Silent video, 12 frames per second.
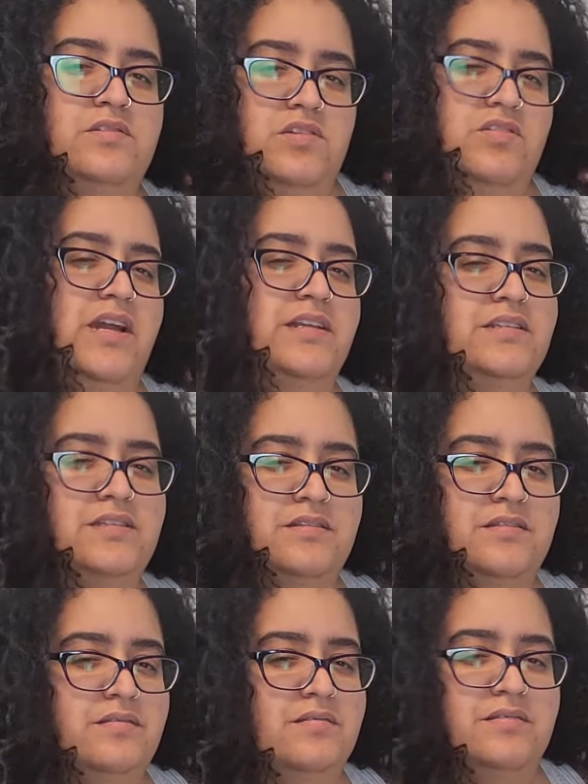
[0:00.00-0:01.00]
Do you guys
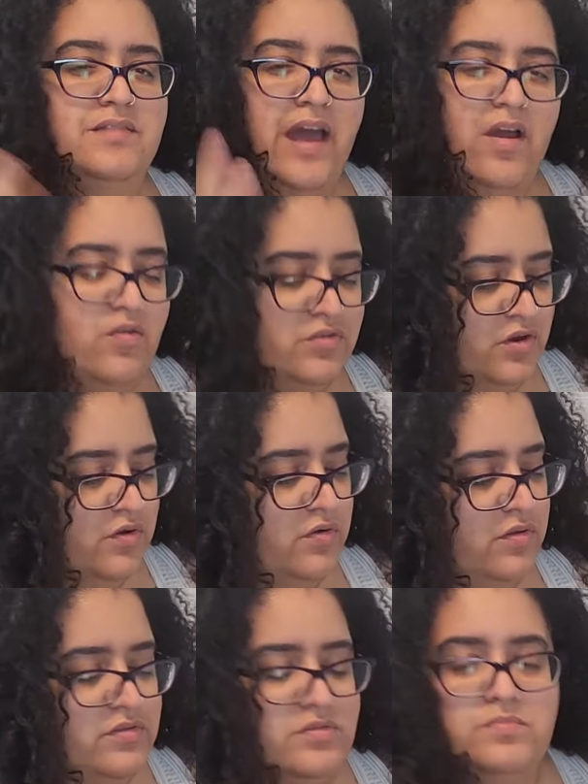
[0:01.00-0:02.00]
that own your
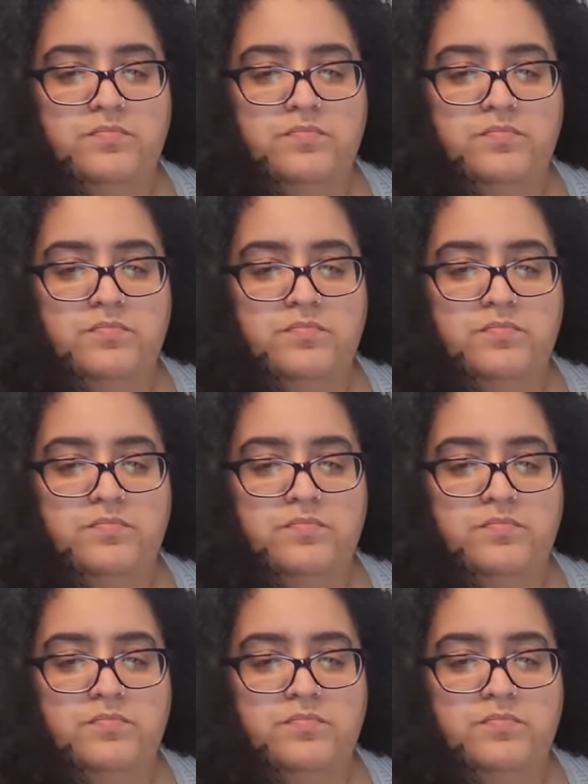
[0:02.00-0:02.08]
own